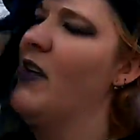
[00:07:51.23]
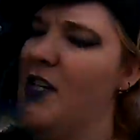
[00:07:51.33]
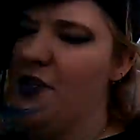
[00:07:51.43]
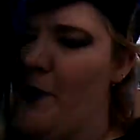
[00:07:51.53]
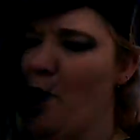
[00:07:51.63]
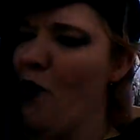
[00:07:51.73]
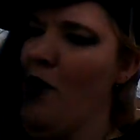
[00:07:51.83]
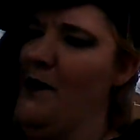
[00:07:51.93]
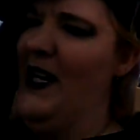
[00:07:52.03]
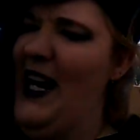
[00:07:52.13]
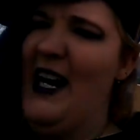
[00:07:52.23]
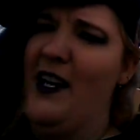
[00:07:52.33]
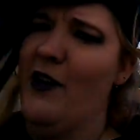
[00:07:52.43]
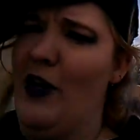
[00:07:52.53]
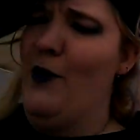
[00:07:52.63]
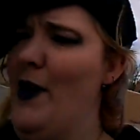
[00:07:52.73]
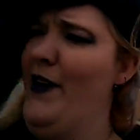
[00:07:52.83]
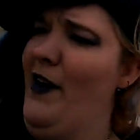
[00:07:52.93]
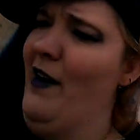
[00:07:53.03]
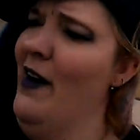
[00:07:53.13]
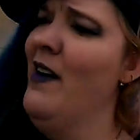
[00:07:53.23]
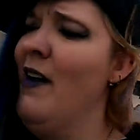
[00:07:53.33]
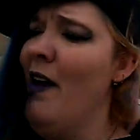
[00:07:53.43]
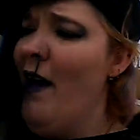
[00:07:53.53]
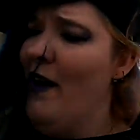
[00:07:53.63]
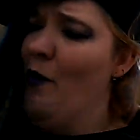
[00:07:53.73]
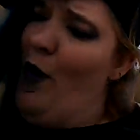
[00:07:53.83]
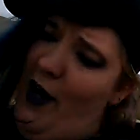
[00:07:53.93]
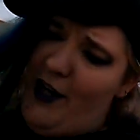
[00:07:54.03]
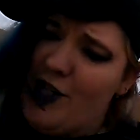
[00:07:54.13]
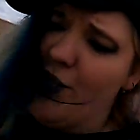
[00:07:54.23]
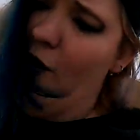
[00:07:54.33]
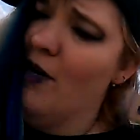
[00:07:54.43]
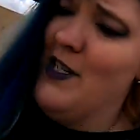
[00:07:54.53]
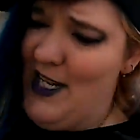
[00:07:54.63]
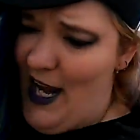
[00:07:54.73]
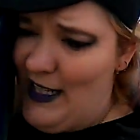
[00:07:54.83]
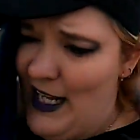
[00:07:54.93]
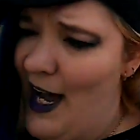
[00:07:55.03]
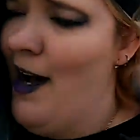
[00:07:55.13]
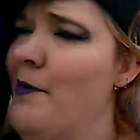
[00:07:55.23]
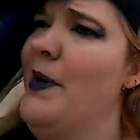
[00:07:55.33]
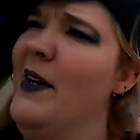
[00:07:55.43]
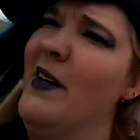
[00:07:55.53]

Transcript: really super warm, like 80-degree weather. Wear your shorts and tank top.